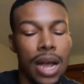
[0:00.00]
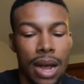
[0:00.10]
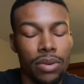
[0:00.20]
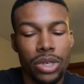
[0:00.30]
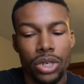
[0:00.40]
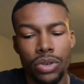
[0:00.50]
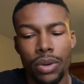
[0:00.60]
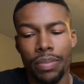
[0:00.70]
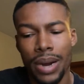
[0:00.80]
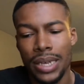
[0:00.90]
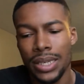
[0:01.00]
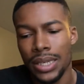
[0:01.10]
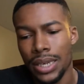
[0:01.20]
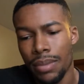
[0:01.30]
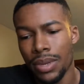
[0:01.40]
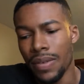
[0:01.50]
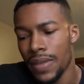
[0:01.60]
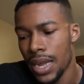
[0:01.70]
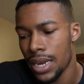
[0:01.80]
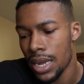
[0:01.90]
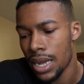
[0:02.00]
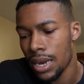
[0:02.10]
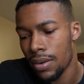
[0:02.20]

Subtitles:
I was just doing processing, I believe, that day.